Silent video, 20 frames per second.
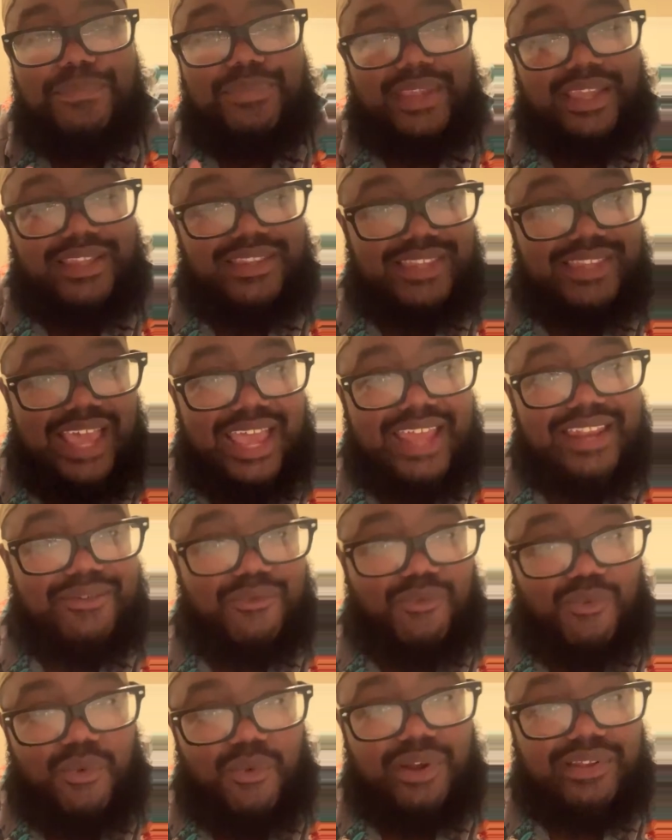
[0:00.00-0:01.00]
that
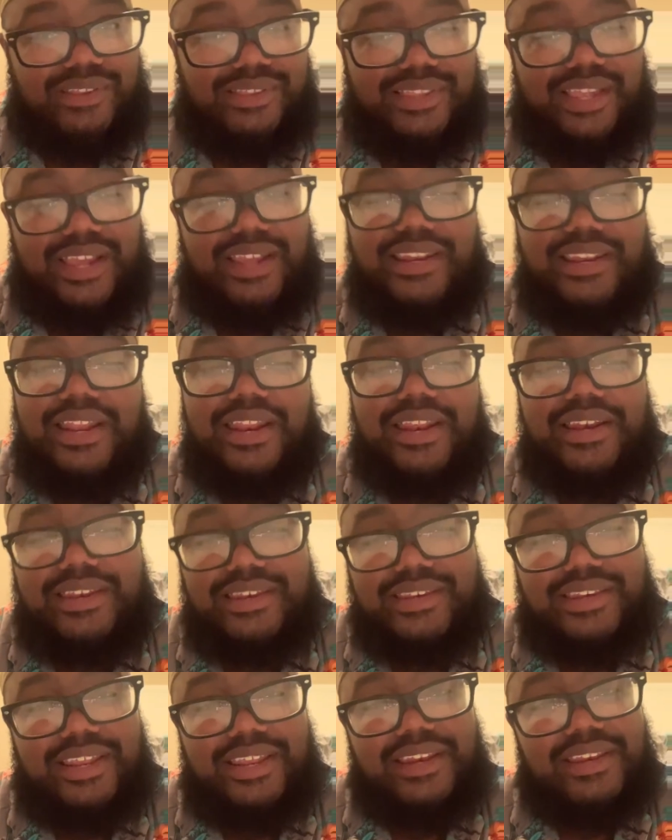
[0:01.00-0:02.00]
one thing that
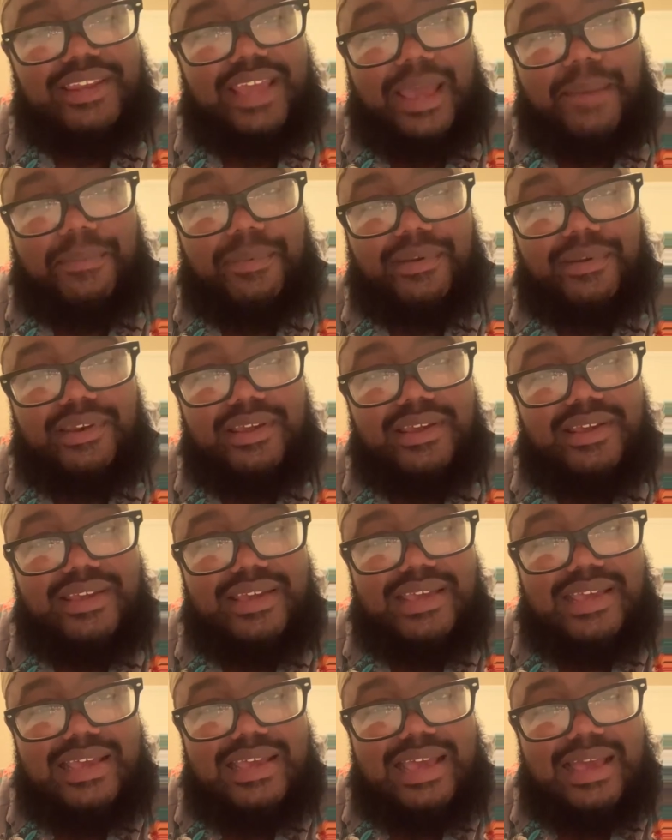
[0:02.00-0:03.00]
didn't happen.
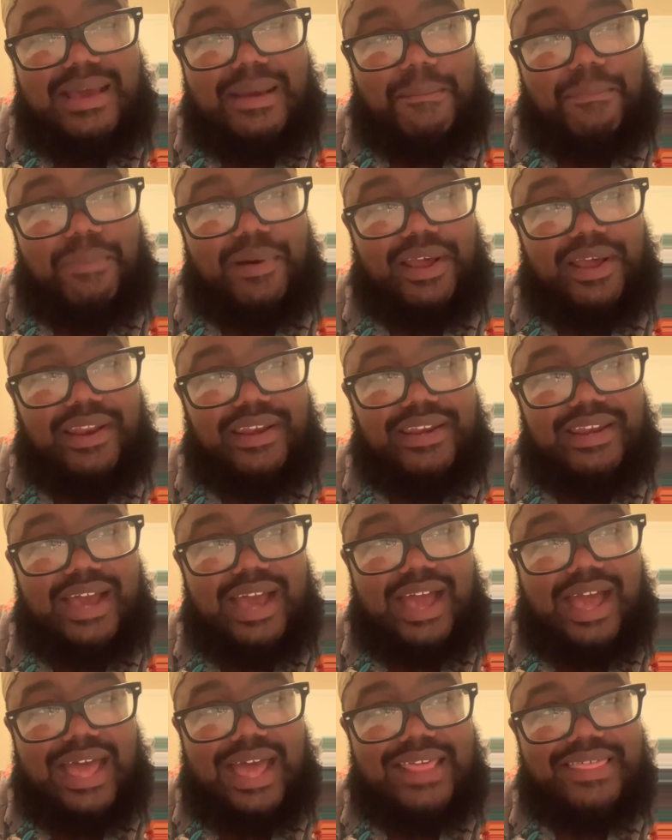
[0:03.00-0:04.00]
But
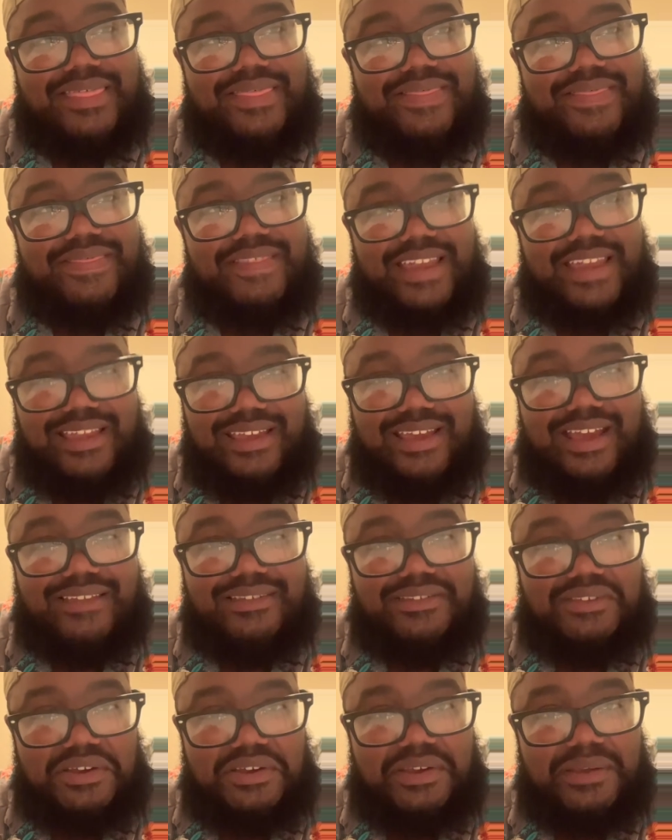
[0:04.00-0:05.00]
I think I
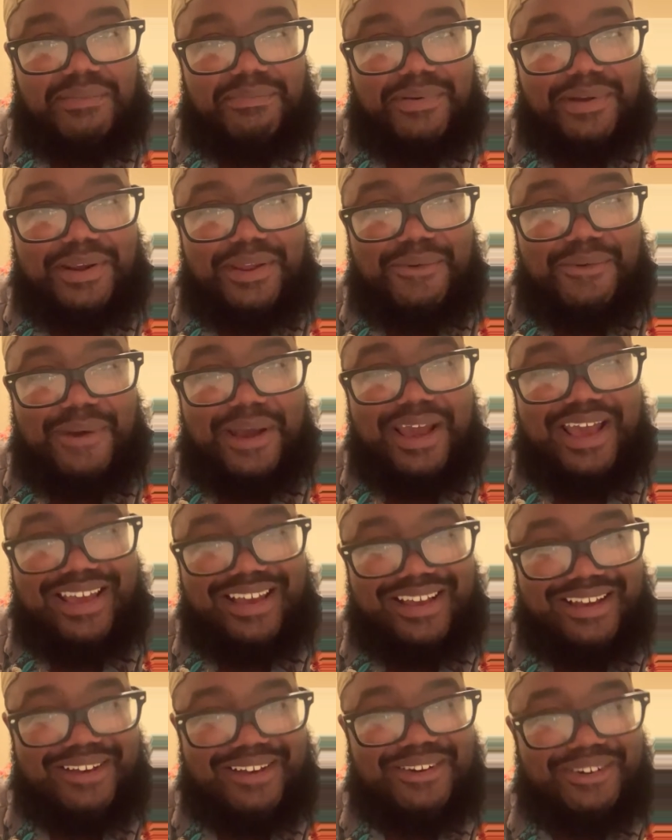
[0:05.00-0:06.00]
took it pretty
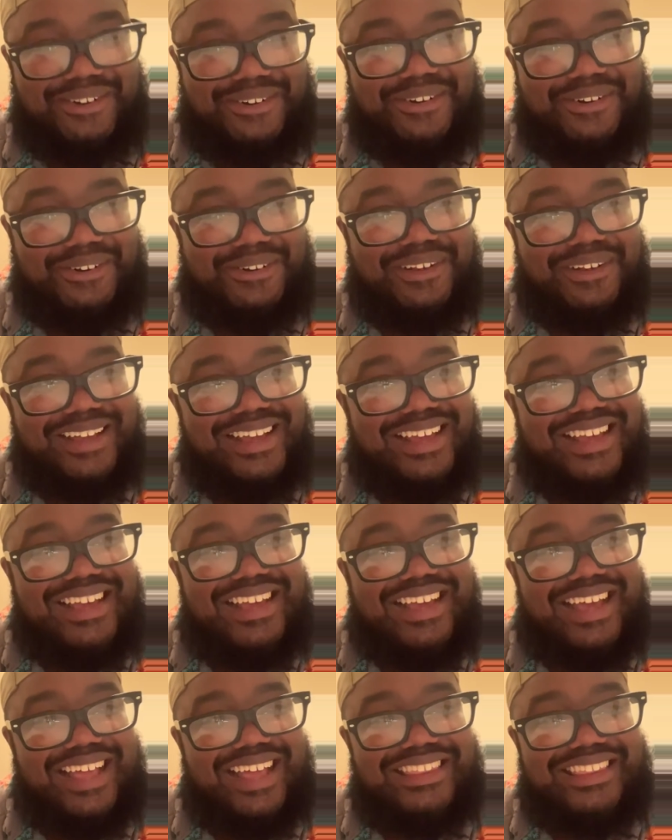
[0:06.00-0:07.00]
well.
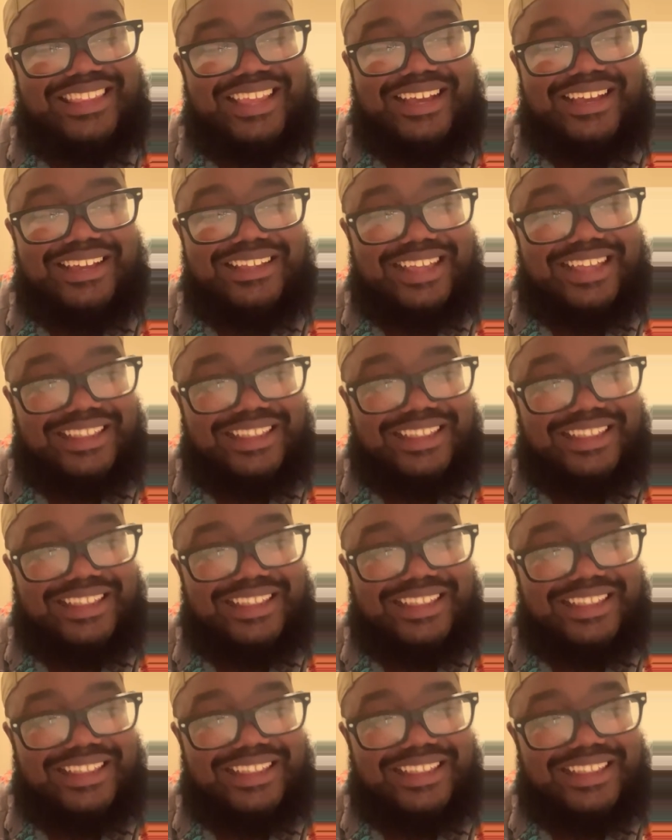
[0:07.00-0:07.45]
Because I